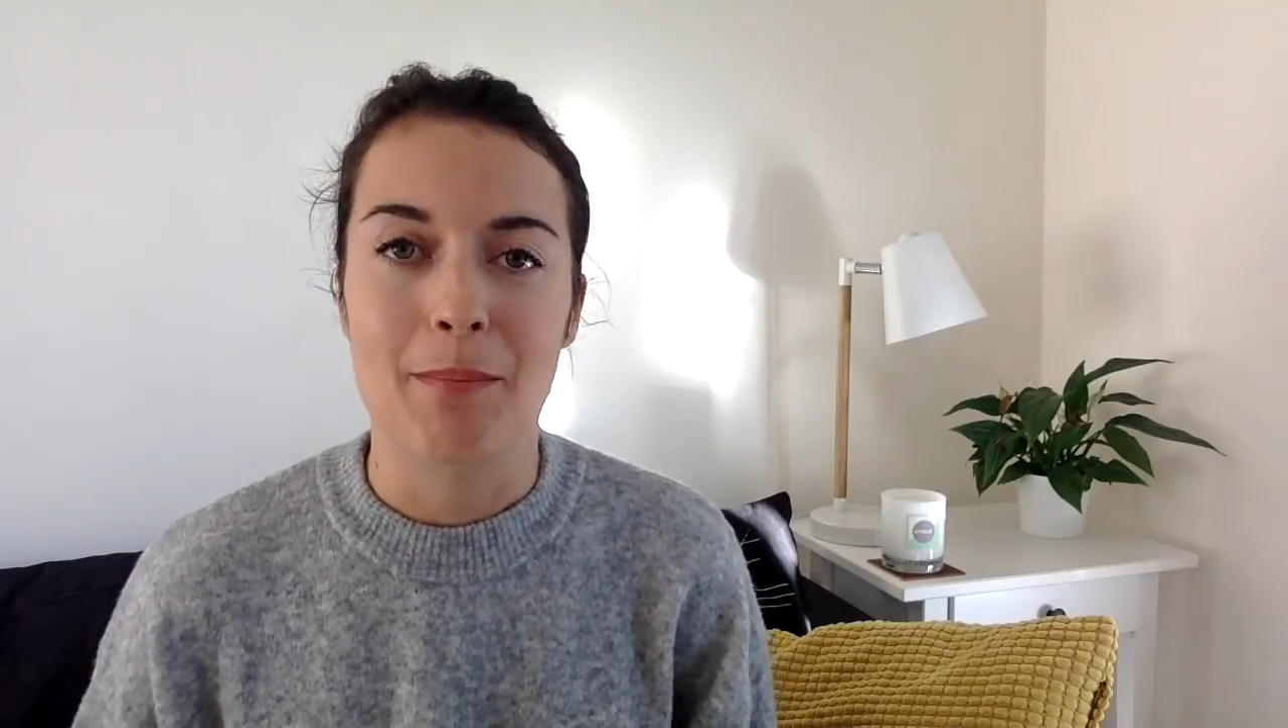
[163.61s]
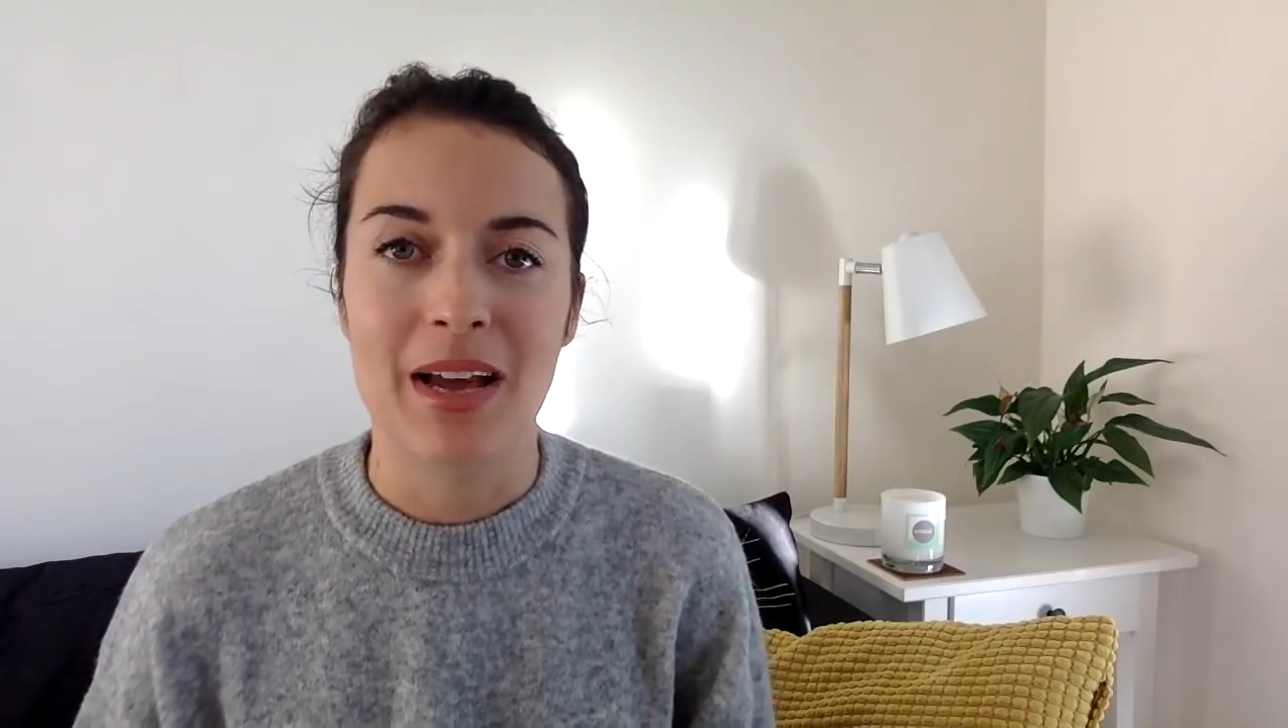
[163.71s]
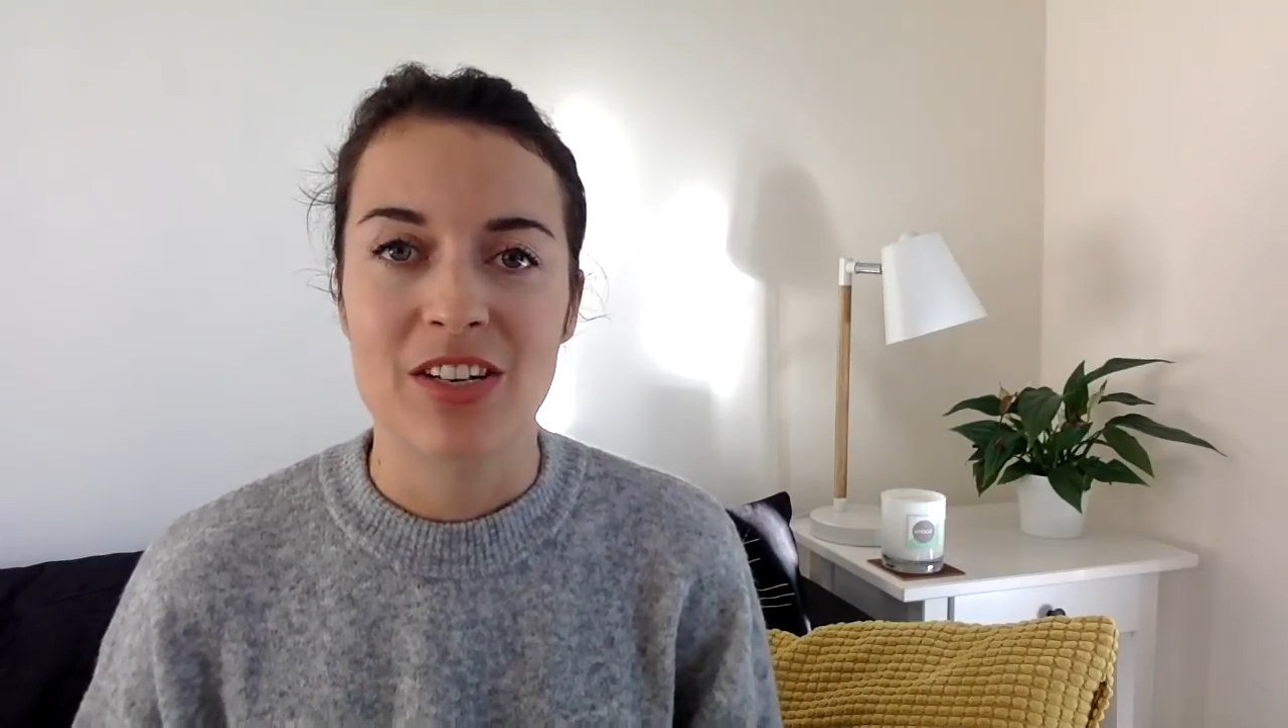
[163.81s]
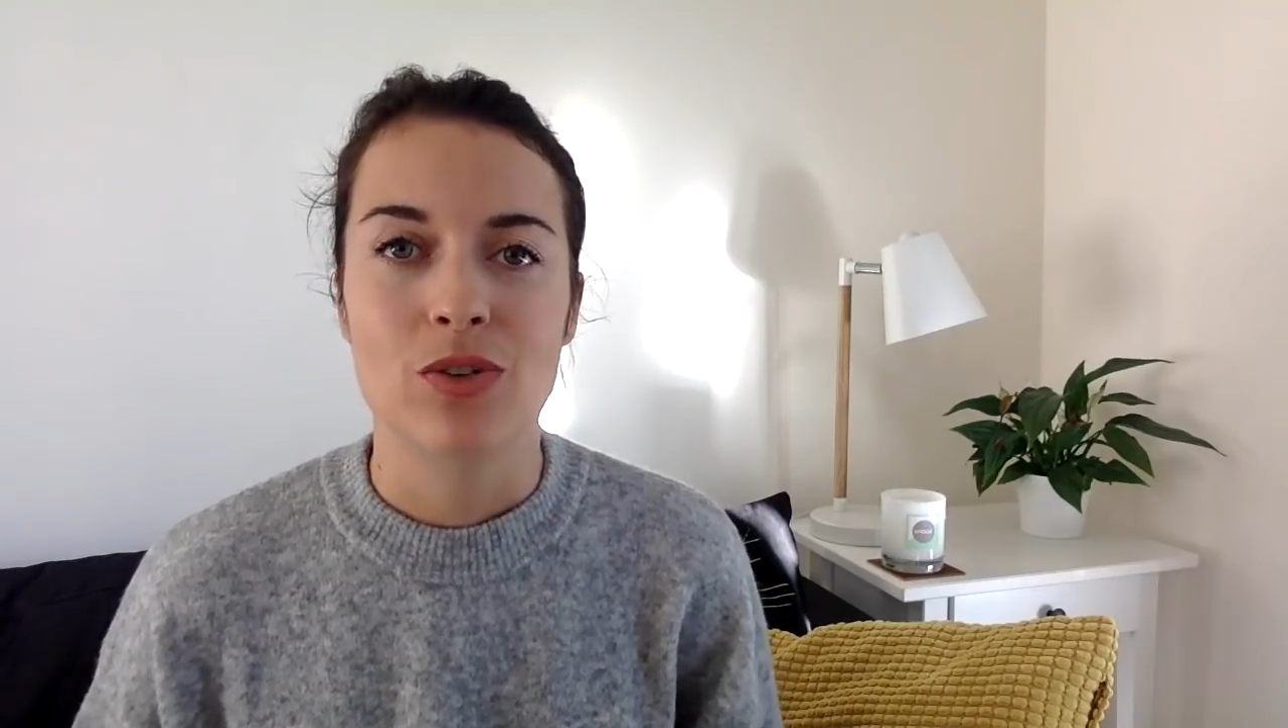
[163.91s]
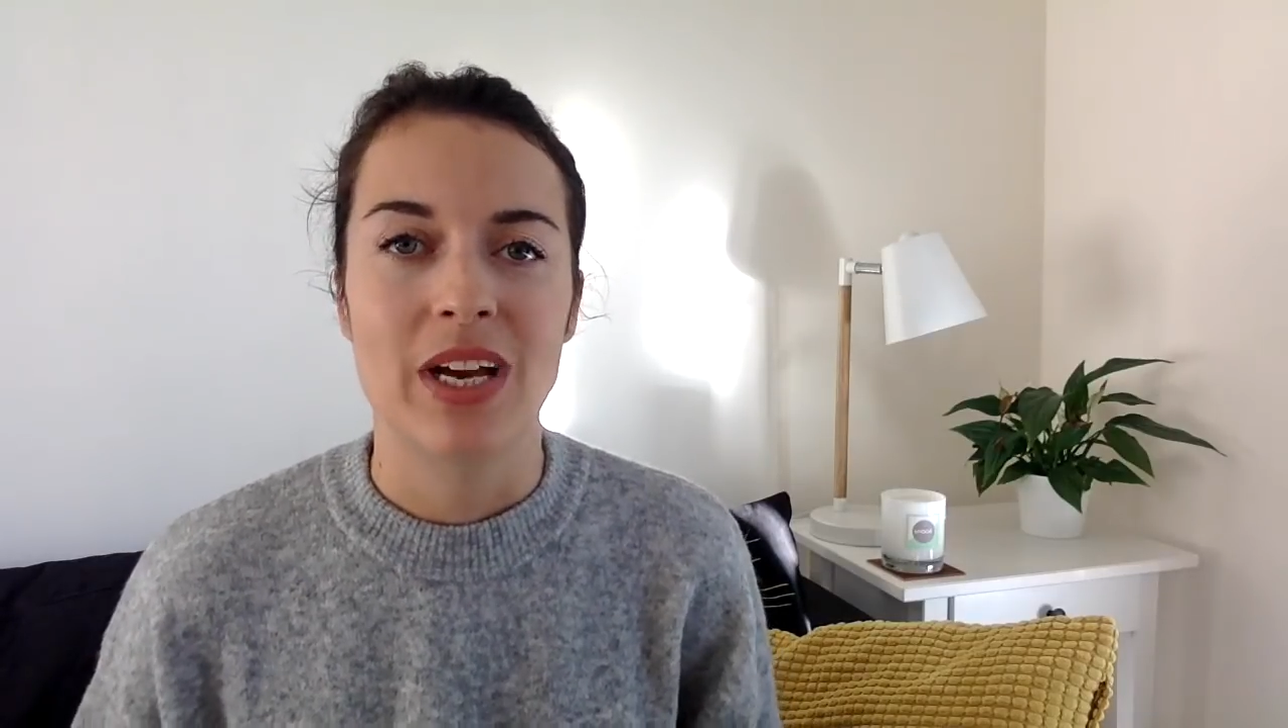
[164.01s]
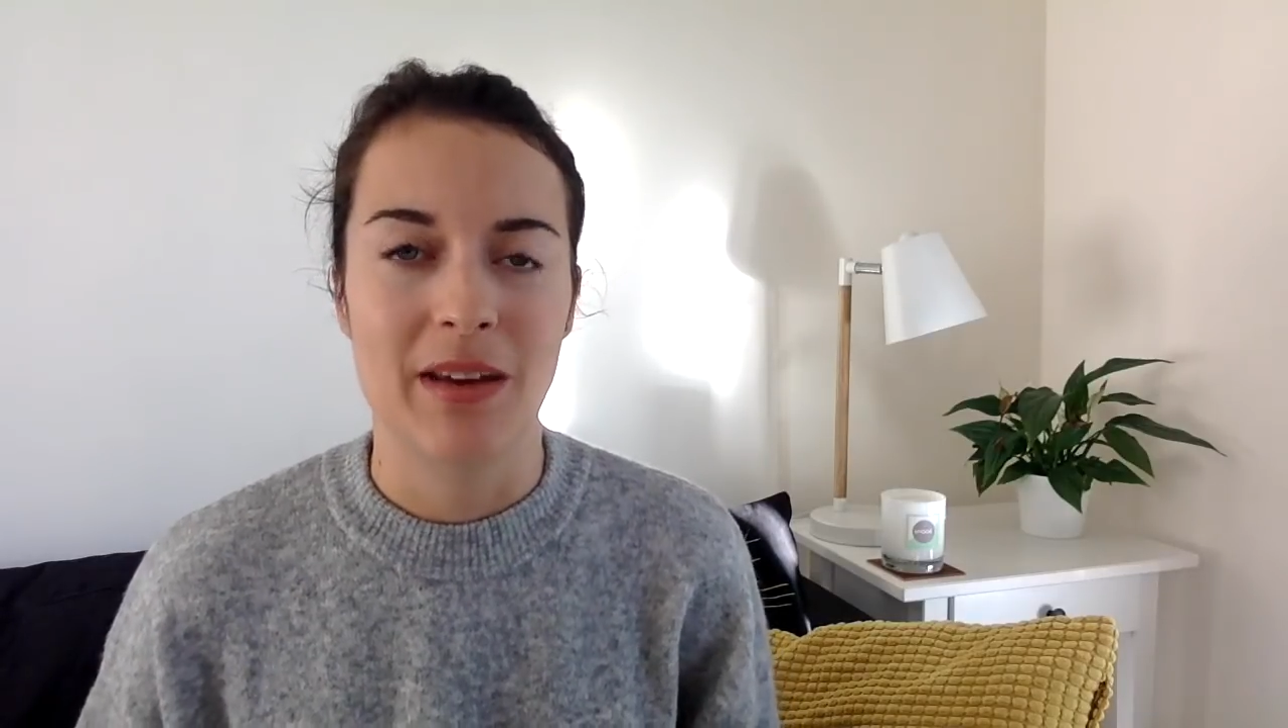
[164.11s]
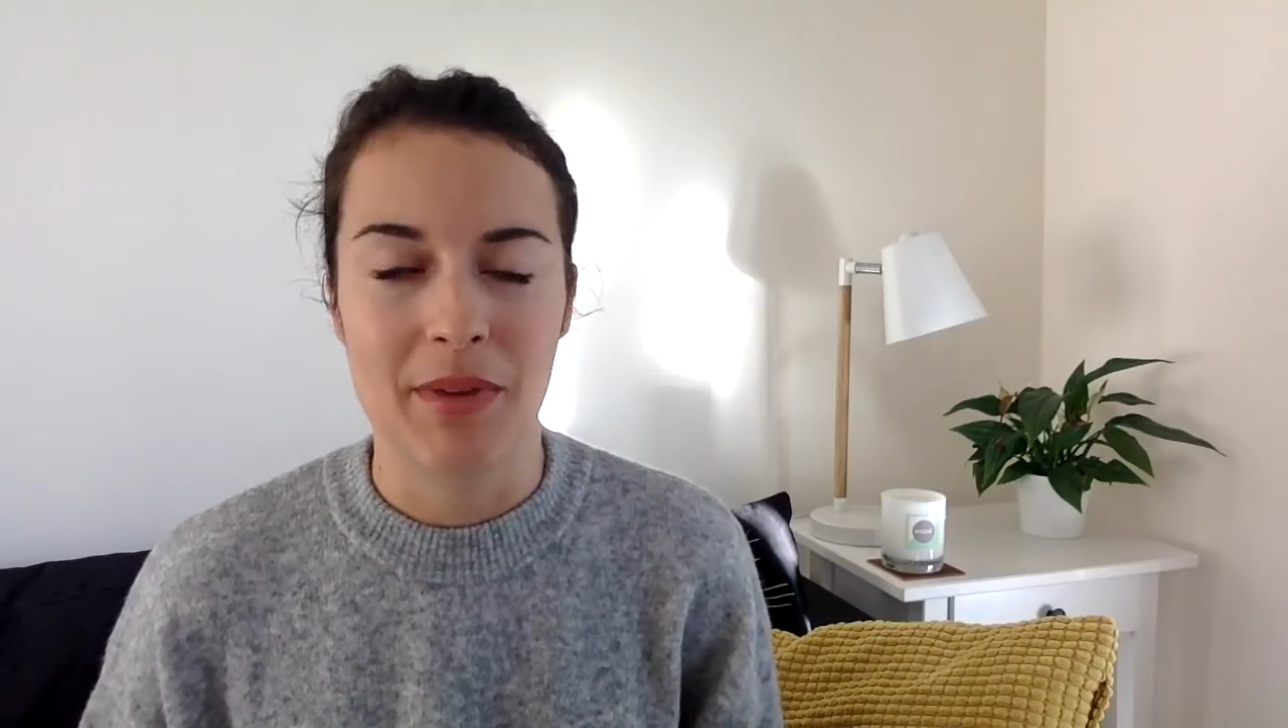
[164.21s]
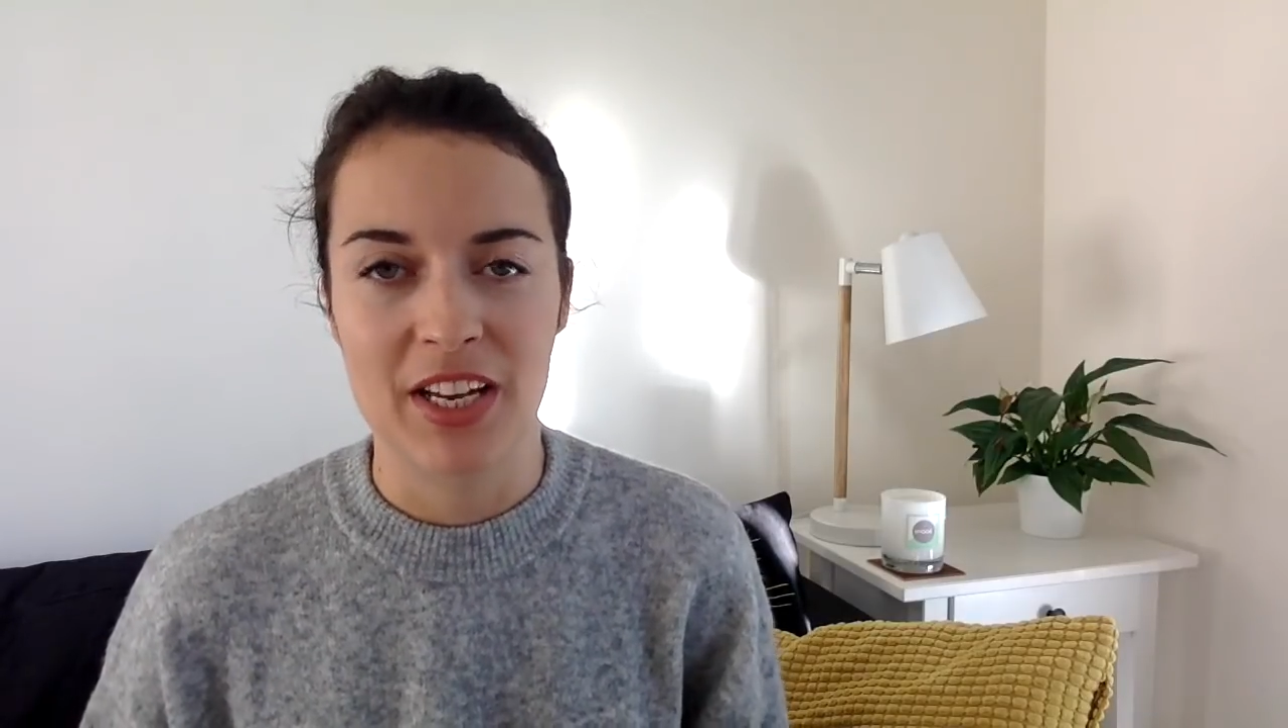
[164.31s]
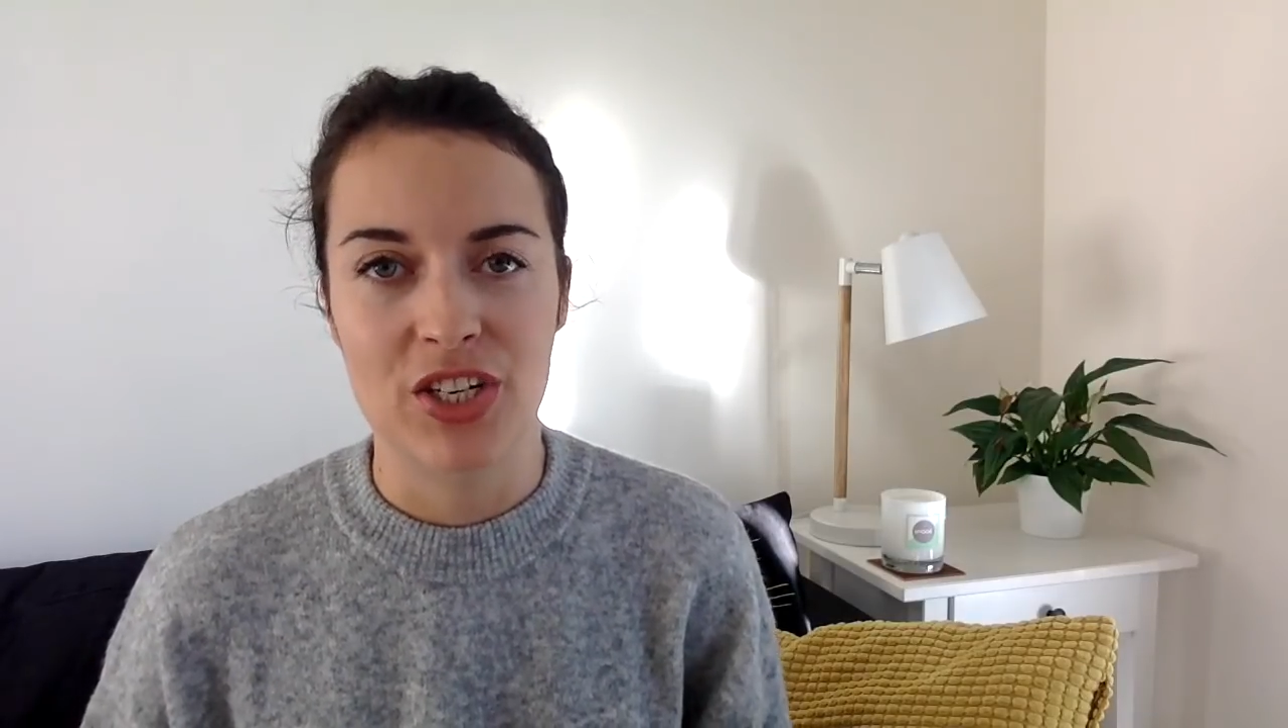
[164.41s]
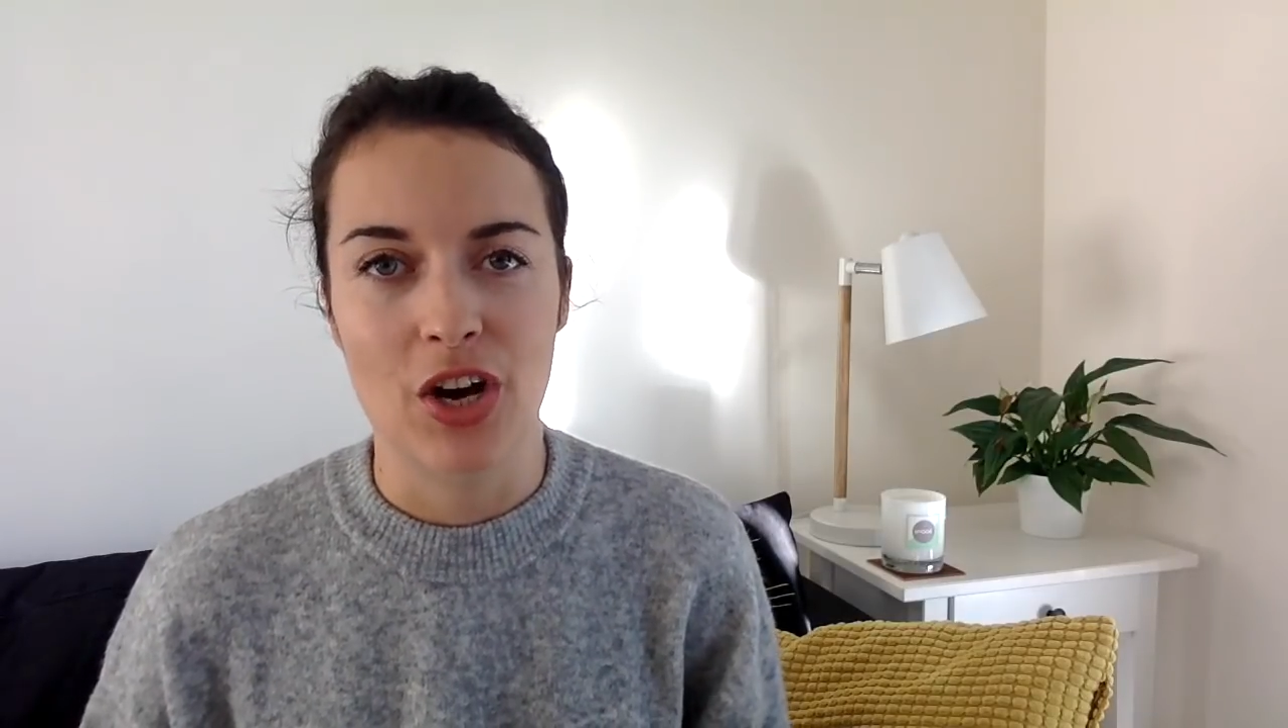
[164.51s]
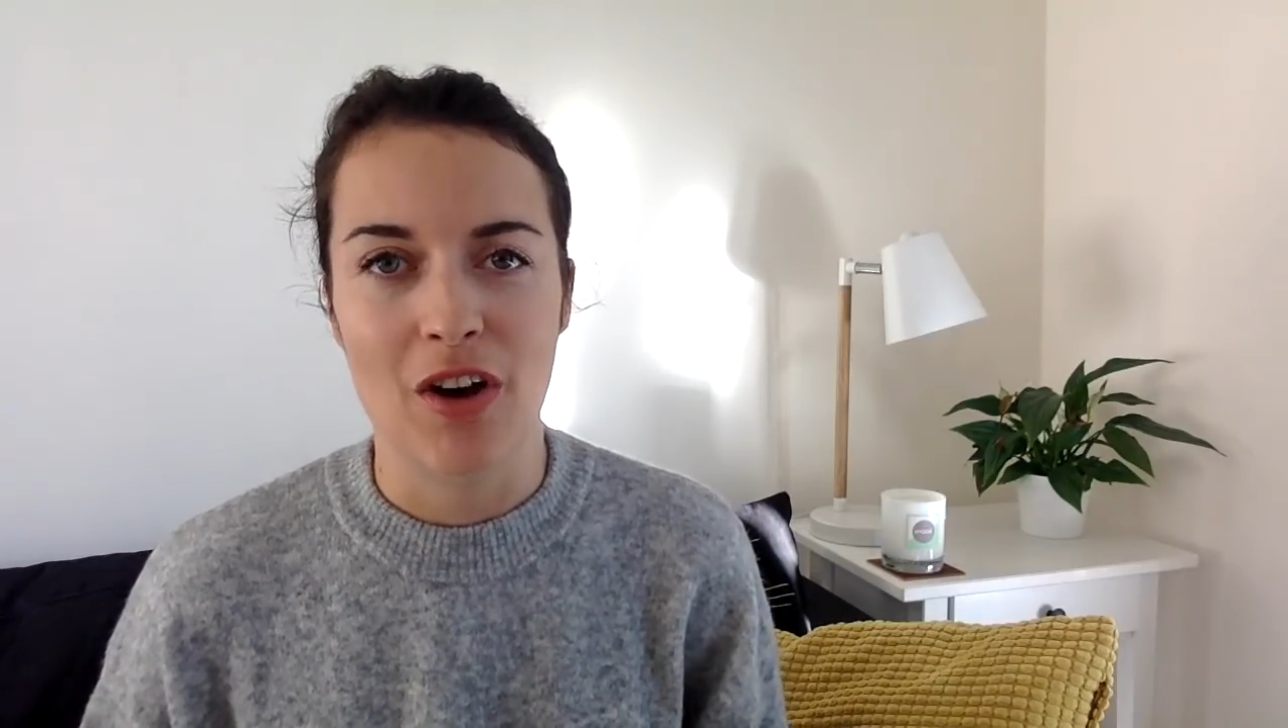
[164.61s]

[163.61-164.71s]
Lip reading: mental image